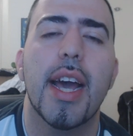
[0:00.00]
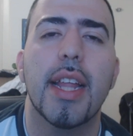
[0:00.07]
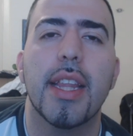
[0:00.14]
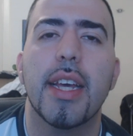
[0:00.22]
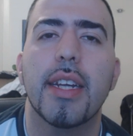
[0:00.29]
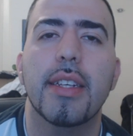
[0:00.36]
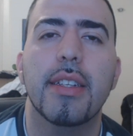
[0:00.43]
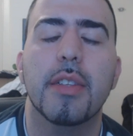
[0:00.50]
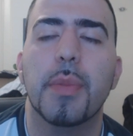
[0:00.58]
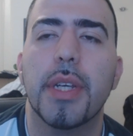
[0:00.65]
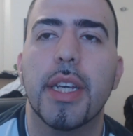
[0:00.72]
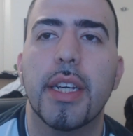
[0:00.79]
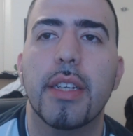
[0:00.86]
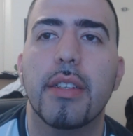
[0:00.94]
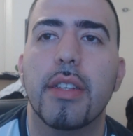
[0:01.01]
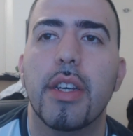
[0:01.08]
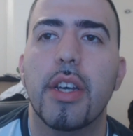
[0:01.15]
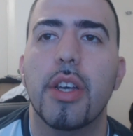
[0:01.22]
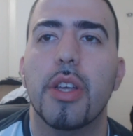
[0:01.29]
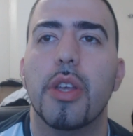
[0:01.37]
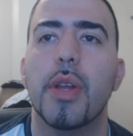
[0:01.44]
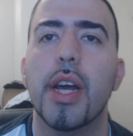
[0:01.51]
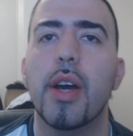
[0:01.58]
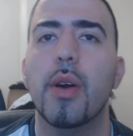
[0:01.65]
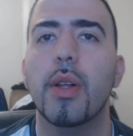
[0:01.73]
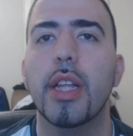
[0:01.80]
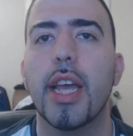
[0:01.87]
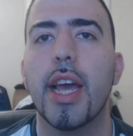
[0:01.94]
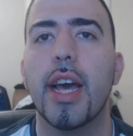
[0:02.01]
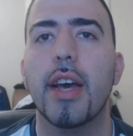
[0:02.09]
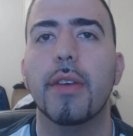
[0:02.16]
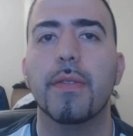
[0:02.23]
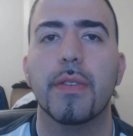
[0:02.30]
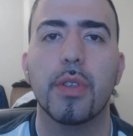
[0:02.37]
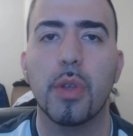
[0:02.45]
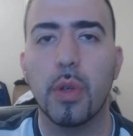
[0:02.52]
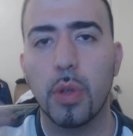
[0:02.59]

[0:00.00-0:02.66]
and that is because you not only have